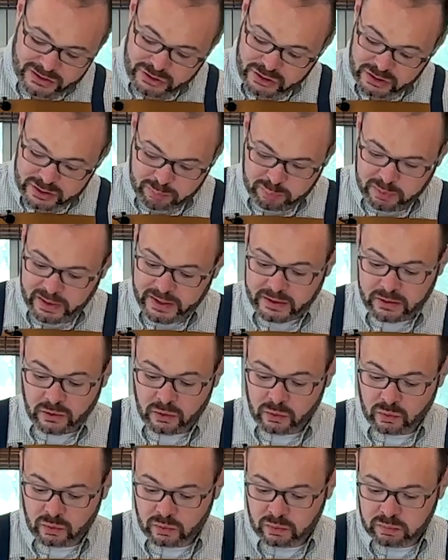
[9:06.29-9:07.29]
just plain
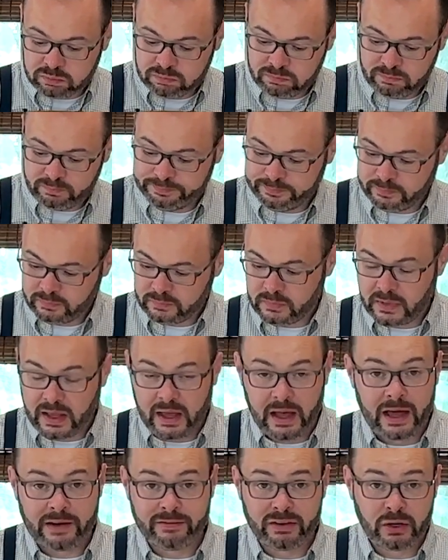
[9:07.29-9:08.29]
old
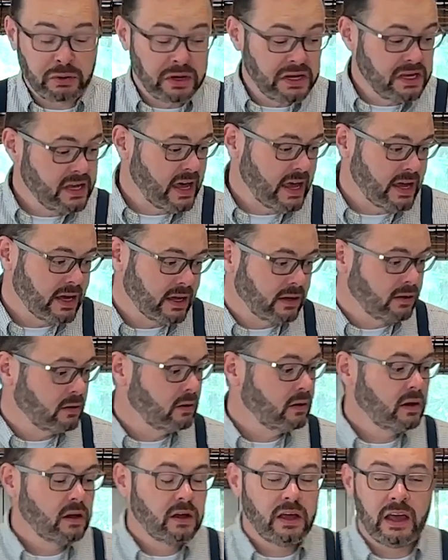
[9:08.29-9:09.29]
out of a green can.
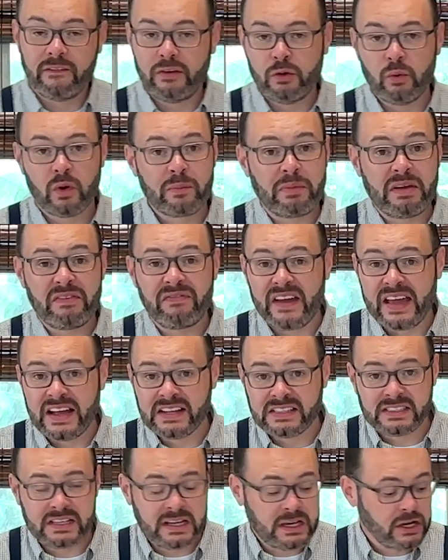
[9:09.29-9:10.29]
If you want to be
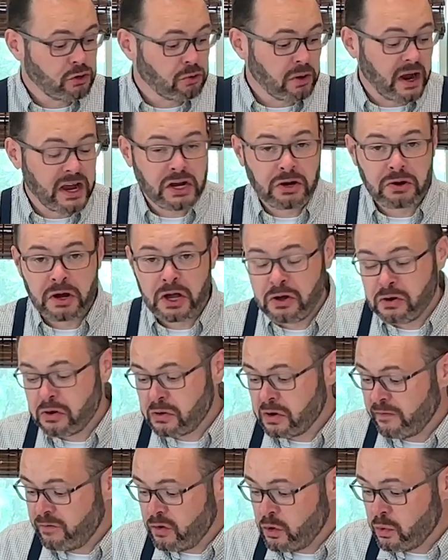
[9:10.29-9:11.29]
fancy, grate your own.
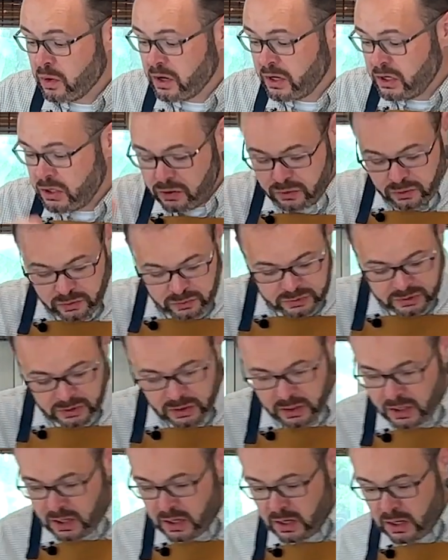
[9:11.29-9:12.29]
If you want to use
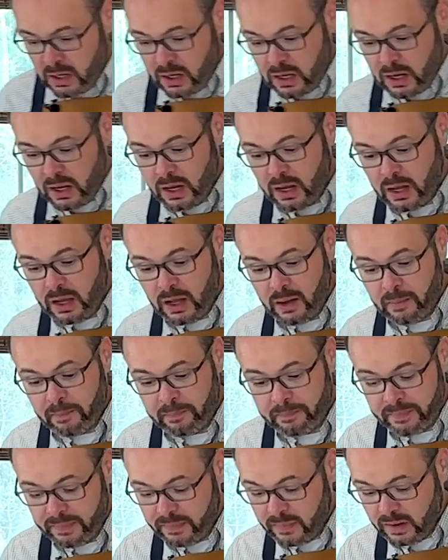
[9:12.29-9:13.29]

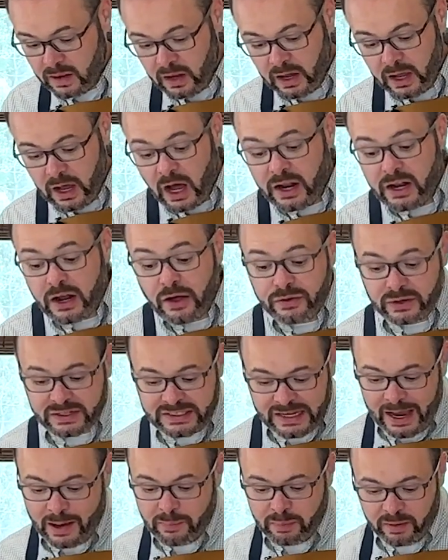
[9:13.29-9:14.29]
um, another
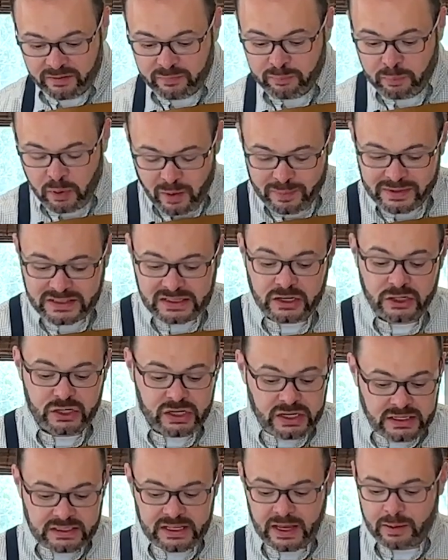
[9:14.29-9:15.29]
type of Parmesan
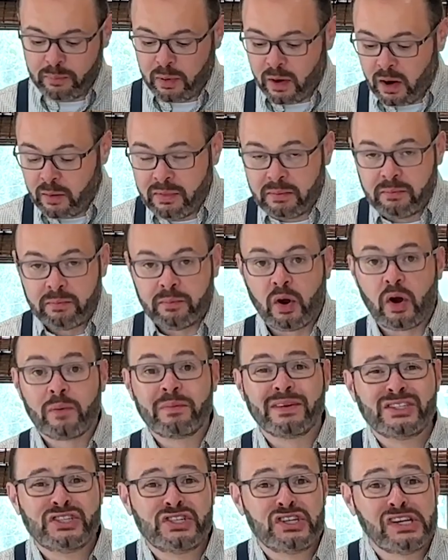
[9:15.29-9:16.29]
cheese like Par
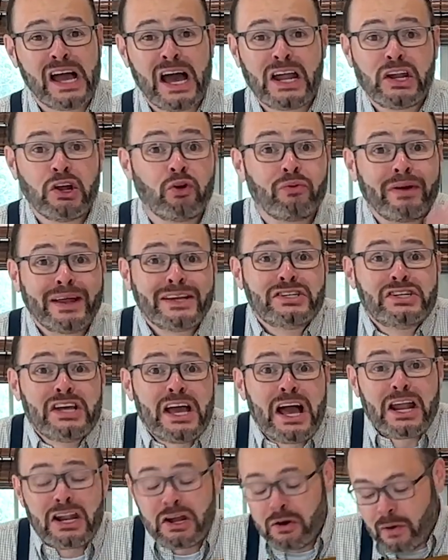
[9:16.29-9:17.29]
Parmigiano
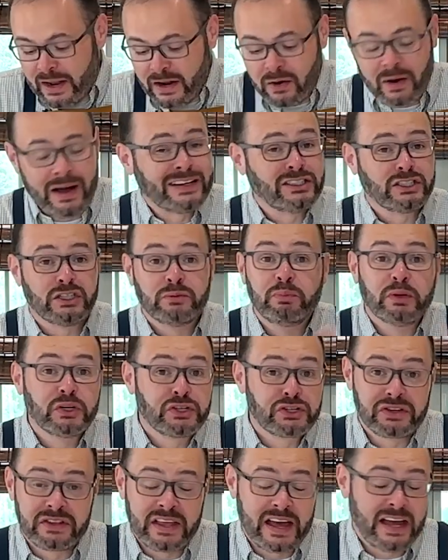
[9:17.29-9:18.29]
Reggiano, I know I just
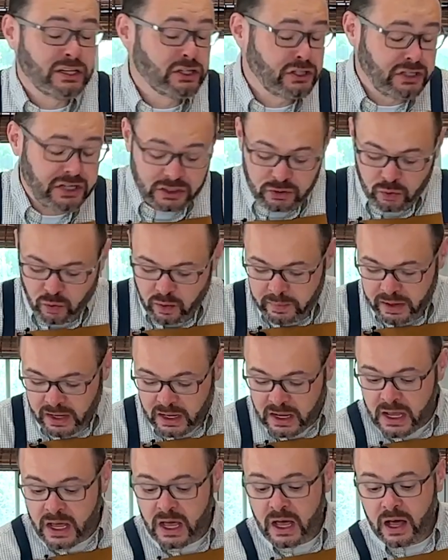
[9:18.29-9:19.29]
butchered that, just ignore me.
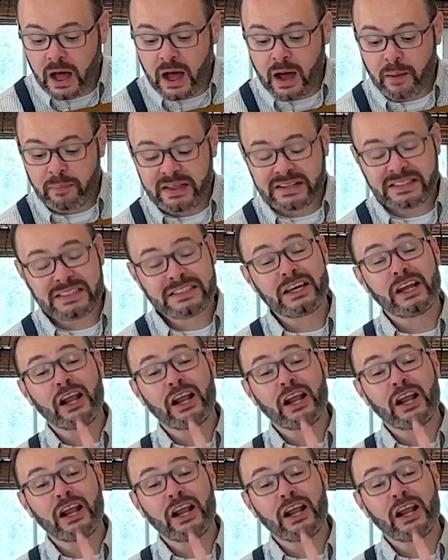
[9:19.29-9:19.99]
Um, this is going